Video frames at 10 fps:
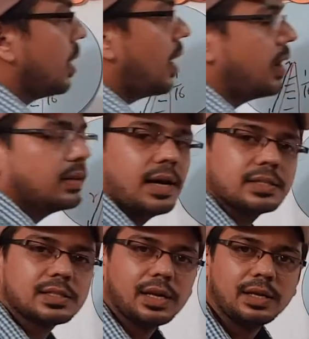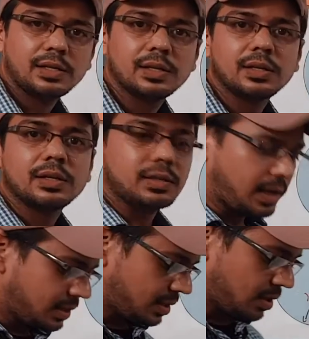And that's it.
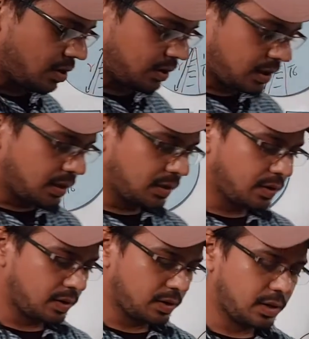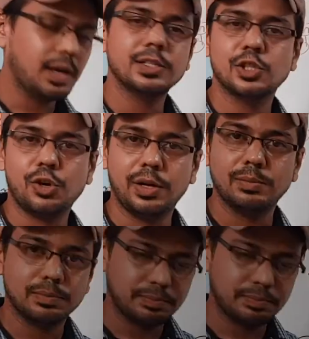Thanks a lot. Enjoy.